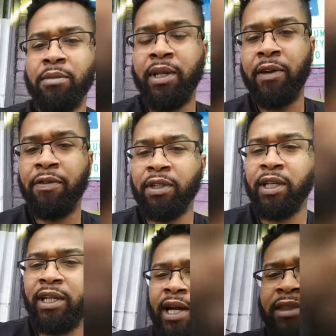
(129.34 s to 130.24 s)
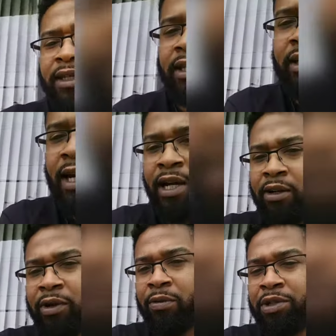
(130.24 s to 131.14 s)
Definitely, I think I
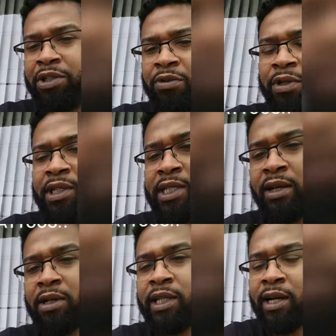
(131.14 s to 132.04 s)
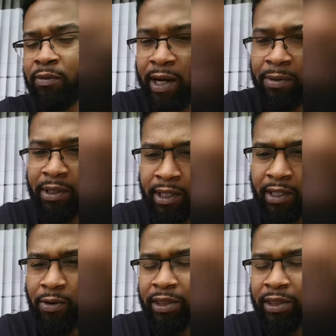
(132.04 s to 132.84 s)
agree with you with the SoundCloud rapper thing.